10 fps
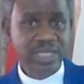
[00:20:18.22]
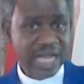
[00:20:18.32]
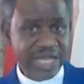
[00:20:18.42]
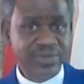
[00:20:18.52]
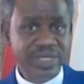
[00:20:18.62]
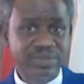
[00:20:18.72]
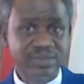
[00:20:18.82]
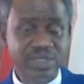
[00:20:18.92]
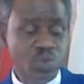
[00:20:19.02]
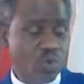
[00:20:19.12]
Are you getting what
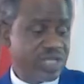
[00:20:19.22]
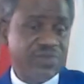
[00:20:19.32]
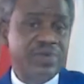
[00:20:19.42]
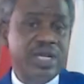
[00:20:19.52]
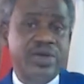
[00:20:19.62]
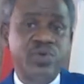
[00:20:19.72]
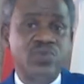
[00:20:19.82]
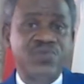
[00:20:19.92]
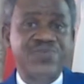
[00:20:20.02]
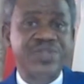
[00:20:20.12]
I'm saying? So whatever we can do
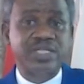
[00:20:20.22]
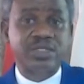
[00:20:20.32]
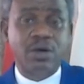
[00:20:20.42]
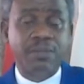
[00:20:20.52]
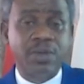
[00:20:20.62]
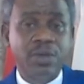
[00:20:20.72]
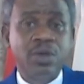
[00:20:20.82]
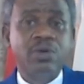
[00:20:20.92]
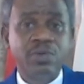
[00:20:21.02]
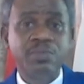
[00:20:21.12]
to finish it up,
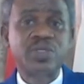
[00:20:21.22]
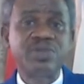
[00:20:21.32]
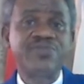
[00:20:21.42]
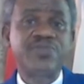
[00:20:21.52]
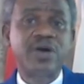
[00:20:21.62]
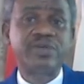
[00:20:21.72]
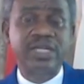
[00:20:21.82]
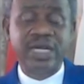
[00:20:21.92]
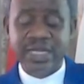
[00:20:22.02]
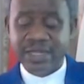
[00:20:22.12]
we must be involved
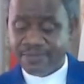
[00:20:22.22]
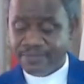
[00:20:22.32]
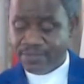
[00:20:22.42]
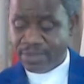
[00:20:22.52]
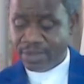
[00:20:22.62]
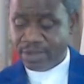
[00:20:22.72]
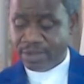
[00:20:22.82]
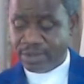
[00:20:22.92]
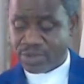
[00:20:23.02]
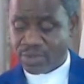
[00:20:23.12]
in that.
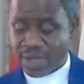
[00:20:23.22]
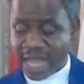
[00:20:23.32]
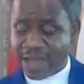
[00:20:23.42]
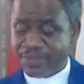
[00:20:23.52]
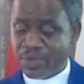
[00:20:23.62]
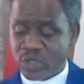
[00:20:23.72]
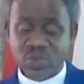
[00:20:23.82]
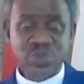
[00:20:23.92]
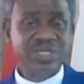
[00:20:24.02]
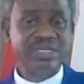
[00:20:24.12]
So I am not
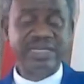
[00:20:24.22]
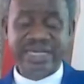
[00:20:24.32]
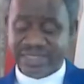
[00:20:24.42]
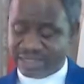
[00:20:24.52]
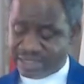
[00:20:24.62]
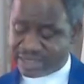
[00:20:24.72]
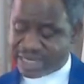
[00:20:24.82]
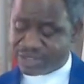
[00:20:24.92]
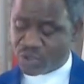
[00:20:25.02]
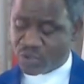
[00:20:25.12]
choosing death. He
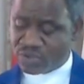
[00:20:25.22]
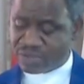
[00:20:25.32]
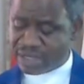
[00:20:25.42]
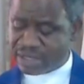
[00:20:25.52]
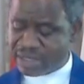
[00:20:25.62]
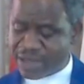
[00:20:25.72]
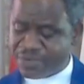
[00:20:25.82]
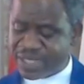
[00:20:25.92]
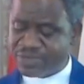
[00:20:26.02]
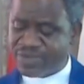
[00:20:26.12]
said, I
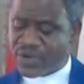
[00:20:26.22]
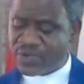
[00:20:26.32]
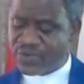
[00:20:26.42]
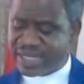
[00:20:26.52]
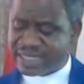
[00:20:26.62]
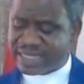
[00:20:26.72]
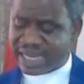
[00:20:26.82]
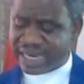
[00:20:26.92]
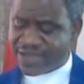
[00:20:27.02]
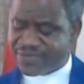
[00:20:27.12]
place before you death
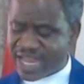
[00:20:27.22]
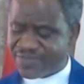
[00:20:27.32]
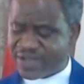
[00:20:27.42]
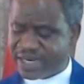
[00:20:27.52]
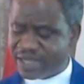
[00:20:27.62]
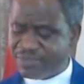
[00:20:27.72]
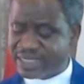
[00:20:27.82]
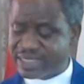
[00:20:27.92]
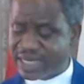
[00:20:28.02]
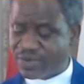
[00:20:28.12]
and life, life and death,
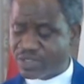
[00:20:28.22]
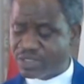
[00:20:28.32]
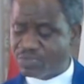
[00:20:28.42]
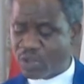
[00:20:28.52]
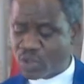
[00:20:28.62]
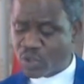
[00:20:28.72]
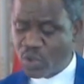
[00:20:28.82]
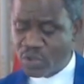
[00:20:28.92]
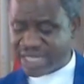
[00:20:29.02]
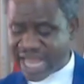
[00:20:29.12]
blessing and cursing, but
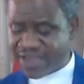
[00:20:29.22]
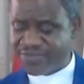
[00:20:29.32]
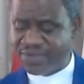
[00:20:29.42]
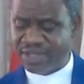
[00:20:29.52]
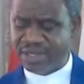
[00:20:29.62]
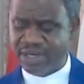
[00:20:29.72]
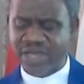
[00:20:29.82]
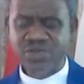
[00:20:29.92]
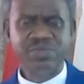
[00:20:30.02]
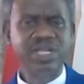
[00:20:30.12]
choose life
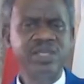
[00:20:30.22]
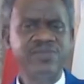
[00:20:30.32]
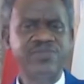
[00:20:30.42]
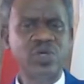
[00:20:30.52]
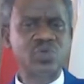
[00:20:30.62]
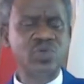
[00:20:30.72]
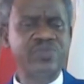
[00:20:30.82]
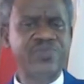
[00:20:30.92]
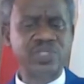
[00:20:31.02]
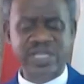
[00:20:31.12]
that you may live. Not
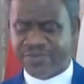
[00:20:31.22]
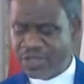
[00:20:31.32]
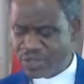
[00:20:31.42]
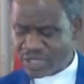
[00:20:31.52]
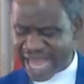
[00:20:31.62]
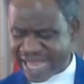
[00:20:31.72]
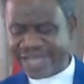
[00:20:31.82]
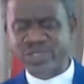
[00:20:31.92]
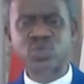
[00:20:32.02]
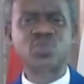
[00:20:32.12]
only for yourself, I
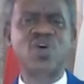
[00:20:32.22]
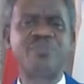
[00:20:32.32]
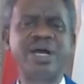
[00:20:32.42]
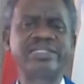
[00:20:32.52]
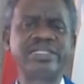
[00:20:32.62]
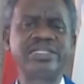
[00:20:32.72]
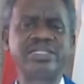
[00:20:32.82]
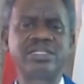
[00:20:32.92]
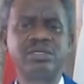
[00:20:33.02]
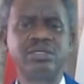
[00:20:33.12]
can choose for my
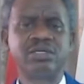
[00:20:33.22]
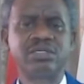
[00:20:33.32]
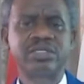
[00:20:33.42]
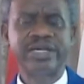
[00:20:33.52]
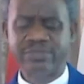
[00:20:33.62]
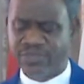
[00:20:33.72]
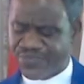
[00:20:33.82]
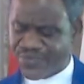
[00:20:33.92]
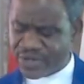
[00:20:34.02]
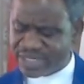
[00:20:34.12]
seed.
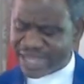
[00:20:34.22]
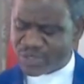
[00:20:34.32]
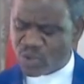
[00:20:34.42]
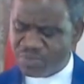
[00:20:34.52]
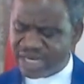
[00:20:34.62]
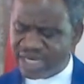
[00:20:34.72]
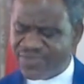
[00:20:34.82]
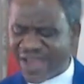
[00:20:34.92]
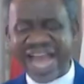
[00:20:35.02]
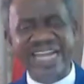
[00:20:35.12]
That you may
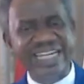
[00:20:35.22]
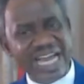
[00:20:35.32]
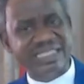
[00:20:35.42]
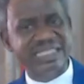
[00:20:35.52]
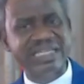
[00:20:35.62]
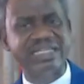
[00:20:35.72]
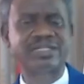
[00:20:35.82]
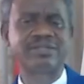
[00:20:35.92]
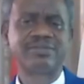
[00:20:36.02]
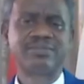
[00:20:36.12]
live and thy
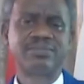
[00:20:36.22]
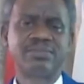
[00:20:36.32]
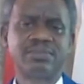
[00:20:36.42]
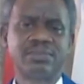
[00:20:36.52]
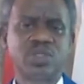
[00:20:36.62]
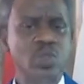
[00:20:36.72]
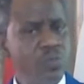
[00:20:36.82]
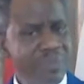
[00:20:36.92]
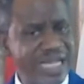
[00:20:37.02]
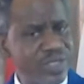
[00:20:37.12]
seed. So
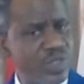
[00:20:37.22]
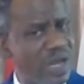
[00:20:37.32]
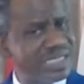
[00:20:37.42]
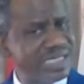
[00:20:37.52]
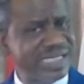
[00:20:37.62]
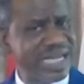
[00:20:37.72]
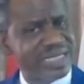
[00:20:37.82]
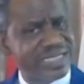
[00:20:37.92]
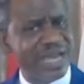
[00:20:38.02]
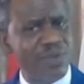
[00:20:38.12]
my choices can
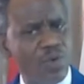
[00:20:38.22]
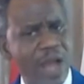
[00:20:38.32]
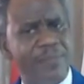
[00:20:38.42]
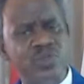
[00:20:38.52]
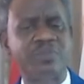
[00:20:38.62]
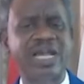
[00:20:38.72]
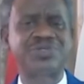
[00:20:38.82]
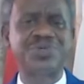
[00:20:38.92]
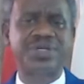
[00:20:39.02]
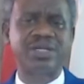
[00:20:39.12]
determine what happened to my
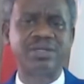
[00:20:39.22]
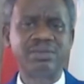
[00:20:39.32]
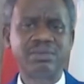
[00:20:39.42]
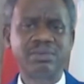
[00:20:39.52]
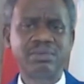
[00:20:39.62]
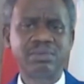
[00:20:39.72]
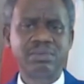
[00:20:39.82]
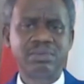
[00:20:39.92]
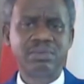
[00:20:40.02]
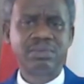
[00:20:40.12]
children.
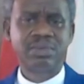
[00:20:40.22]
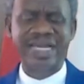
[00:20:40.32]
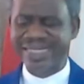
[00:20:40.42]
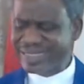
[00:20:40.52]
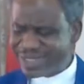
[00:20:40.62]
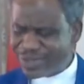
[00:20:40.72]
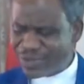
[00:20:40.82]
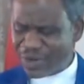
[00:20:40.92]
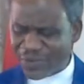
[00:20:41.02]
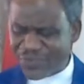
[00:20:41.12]
I can say, no,
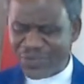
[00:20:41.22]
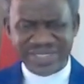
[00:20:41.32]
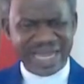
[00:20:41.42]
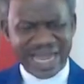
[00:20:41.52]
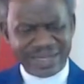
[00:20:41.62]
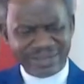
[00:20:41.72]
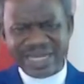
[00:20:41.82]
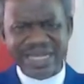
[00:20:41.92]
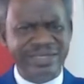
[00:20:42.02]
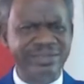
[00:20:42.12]
none of you is dying
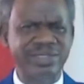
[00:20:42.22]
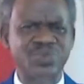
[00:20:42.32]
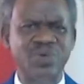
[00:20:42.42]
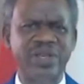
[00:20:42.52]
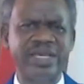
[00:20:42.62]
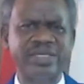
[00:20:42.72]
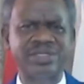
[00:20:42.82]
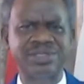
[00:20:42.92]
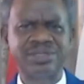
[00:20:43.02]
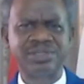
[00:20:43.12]
any small
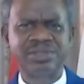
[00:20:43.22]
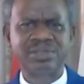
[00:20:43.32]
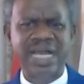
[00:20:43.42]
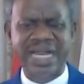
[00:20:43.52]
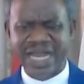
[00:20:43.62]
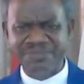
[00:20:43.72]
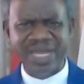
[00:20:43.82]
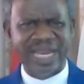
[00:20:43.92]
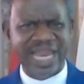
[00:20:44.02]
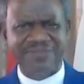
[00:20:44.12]
age. I can't
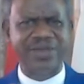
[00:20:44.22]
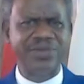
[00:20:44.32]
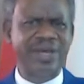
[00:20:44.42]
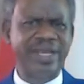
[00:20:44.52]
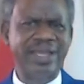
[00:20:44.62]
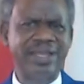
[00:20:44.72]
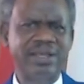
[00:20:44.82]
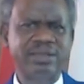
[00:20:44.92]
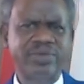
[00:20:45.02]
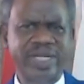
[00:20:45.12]
be alive and you are dying.
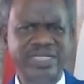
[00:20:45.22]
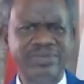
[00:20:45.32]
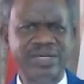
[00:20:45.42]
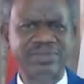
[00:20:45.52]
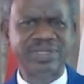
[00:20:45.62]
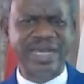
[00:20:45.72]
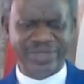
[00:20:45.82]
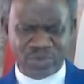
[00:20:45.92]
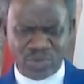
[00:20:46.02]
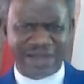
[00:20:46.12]
You understand what I'm saying?
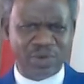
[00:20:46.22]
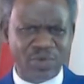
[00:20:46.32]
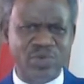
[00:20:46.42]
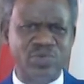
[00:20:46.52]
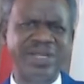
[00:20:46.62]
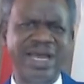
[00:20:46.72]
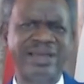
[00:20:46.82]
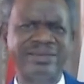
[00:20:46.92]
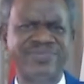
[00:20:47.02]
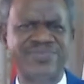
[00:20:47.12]
And you know I'm not going to
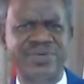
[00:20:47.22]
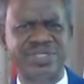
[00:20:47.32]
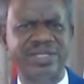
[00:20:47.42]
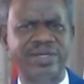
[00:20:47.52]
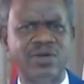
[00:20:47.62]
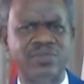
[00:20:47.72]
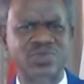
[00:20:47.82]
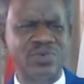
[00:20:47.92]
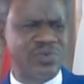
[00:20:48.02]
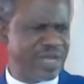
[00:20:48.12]
die until he
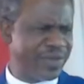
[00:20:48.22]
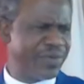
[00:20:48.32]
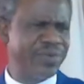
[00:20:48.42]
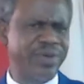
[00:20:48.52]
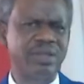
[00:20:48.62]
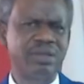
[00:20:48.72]
comes. So where are you going?